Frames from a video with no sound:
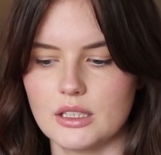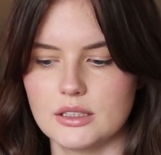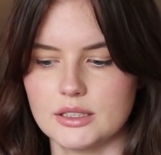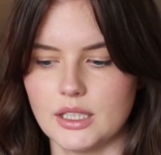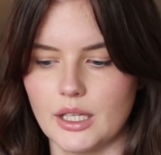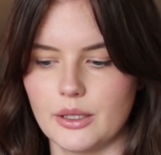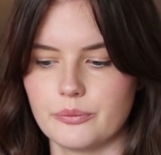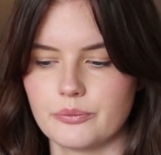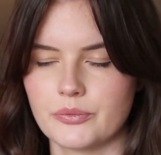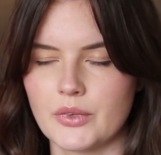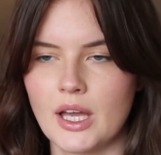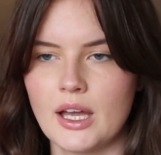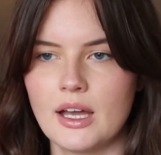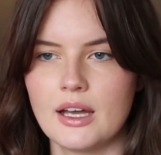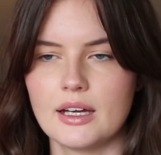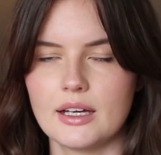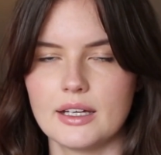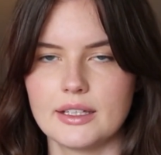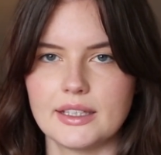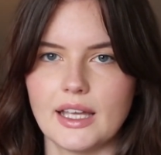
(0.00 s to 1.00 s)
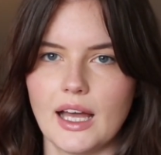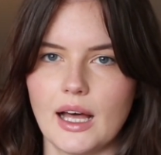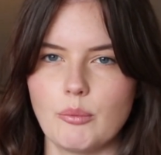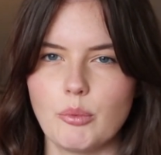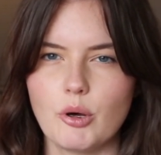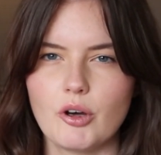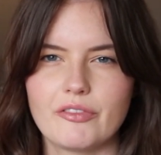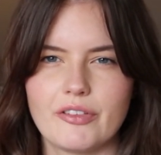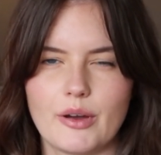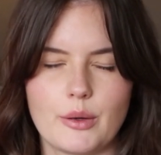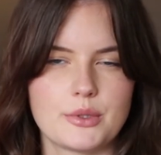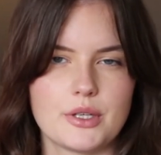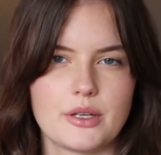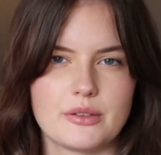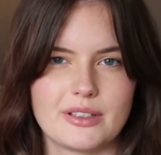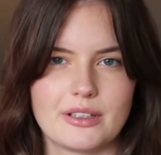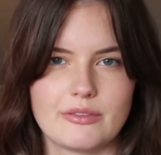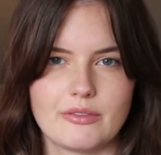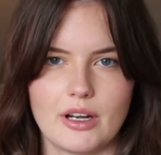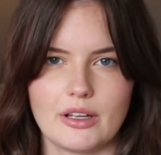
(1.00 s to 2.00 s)
So yeah, I'll put
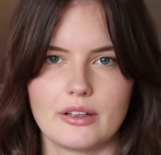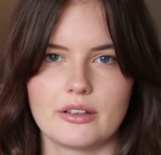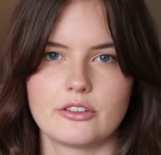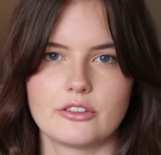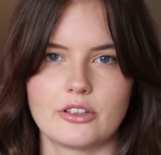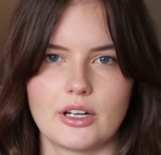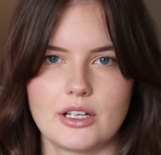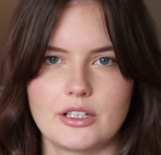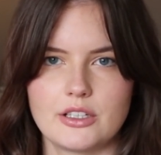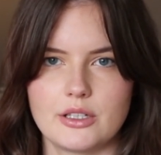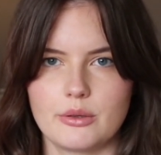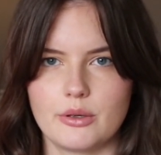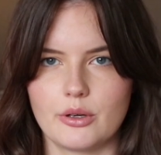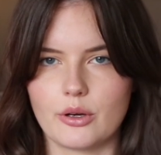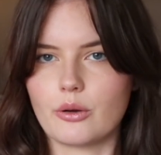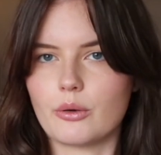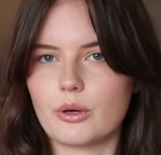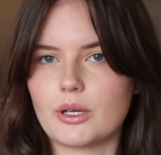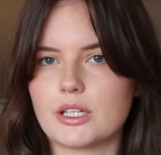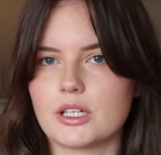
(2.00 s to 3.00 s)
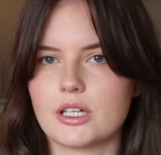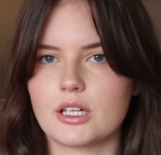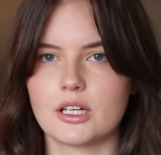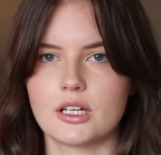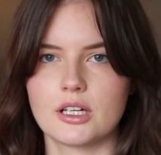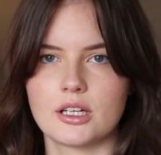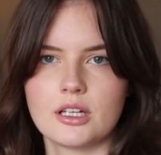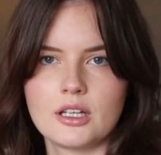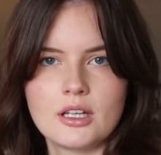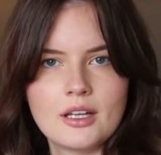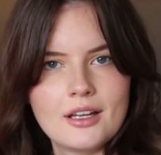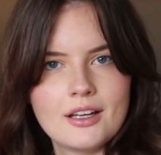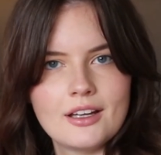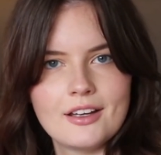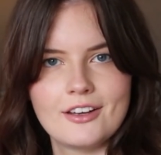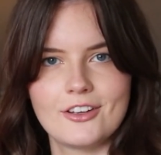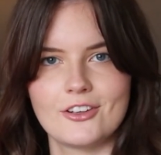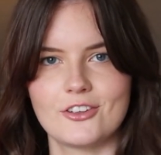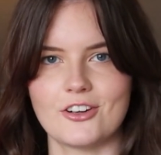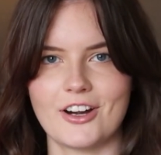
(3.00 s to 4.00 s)
photos in rather than trying to do an awkward
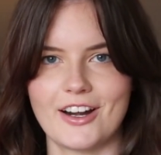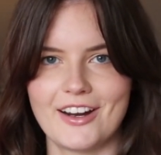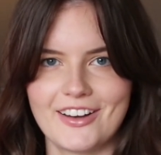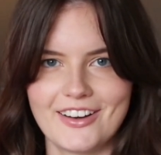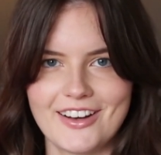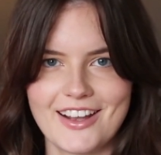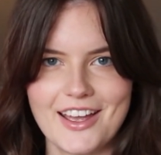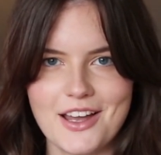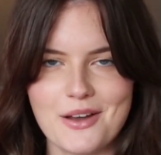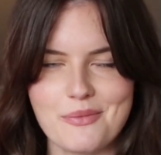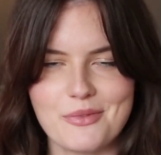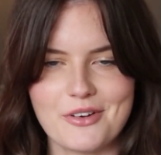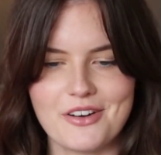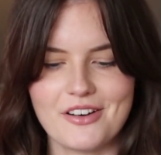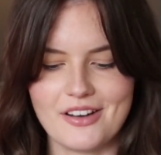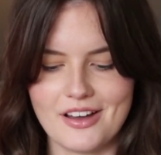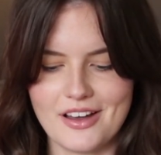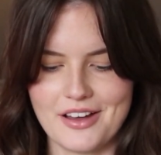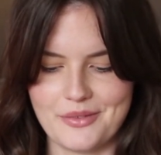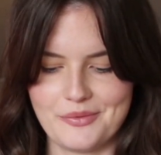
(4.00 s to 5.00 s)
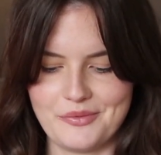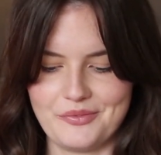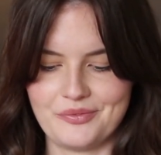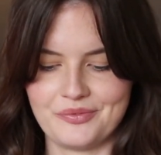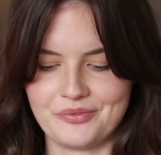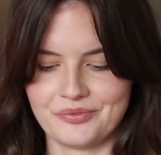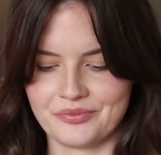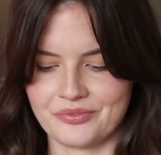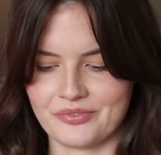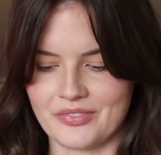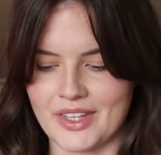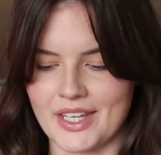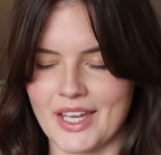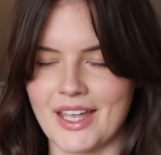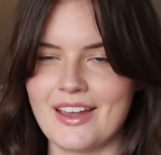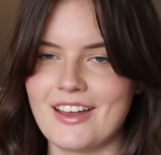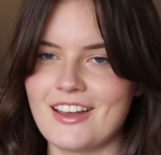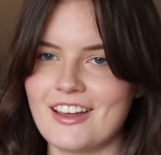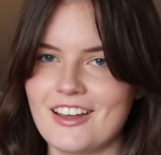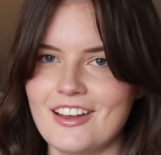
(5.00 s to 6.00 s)
try on here, but
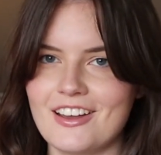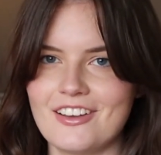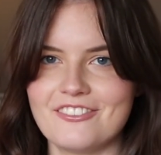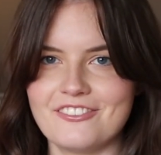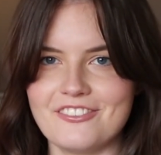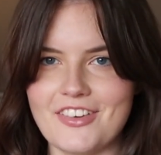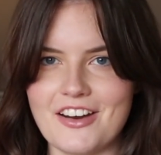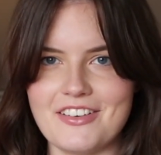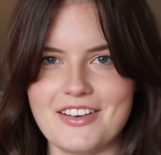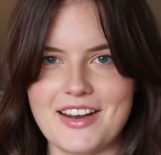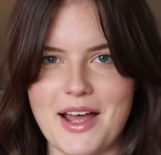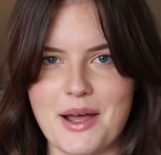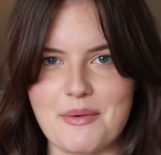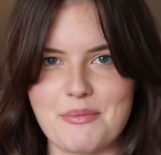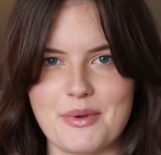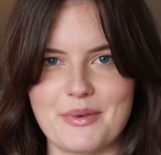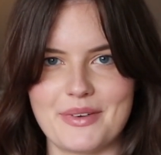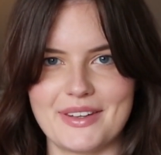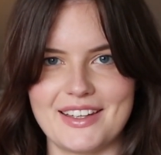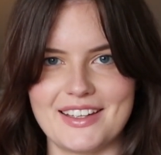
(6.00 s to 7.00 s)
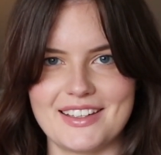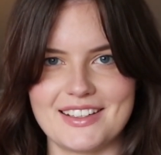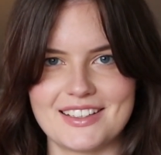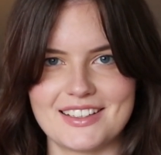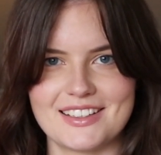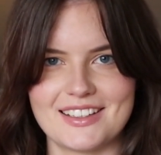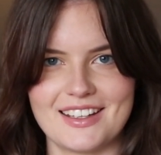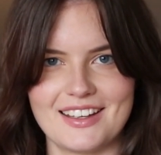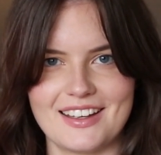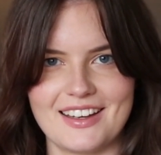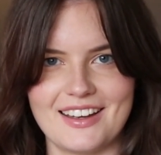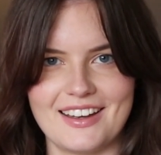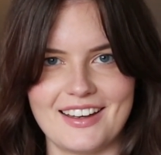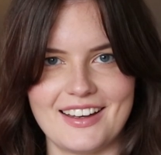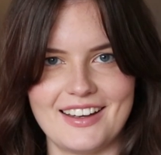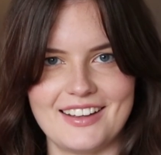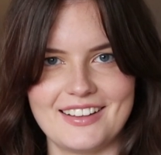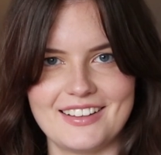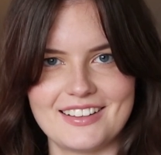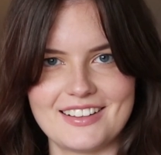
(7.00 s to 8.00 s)
very happy with it
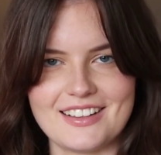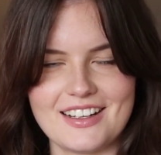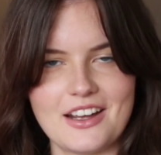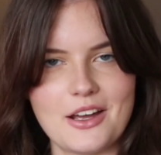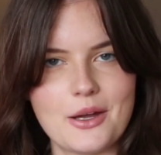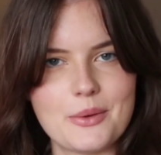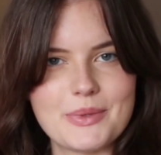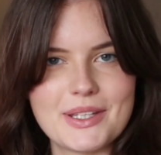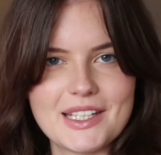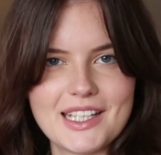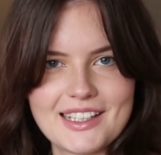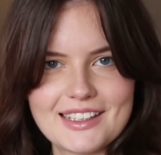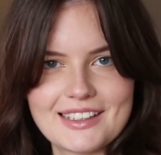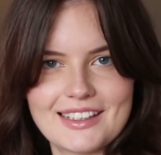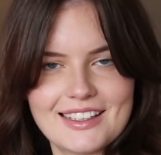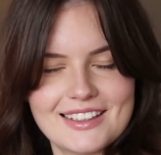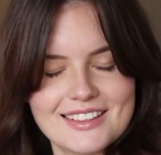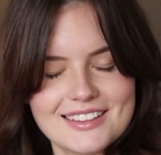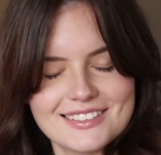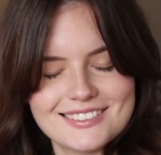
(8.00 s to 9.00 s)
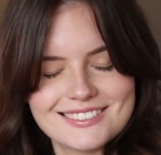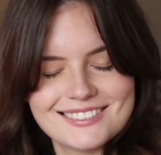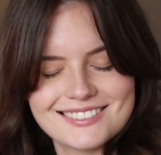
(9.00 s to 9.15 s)
and I hope you like it.